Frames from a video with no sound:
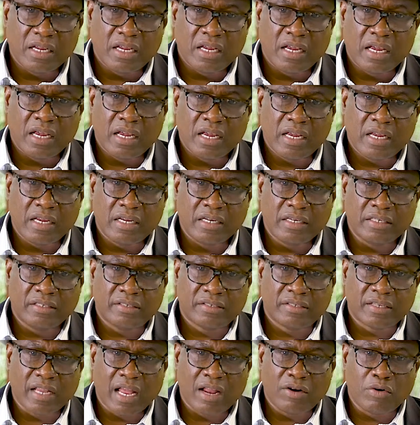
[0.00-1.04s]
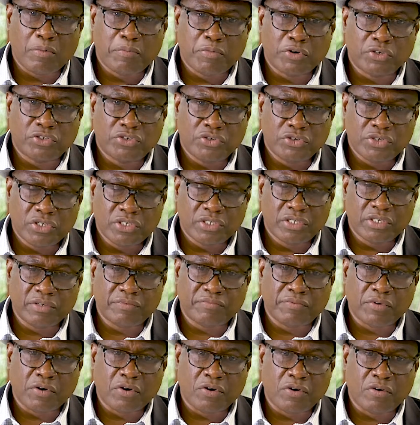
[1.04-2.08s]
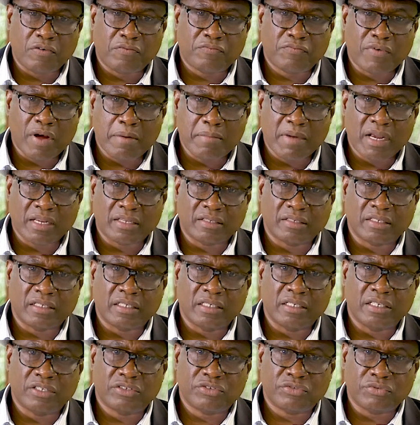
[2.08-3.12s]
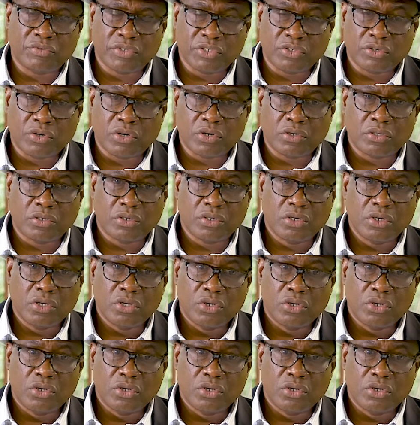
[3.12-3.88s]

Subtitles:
it's an opportunity for farmers in this region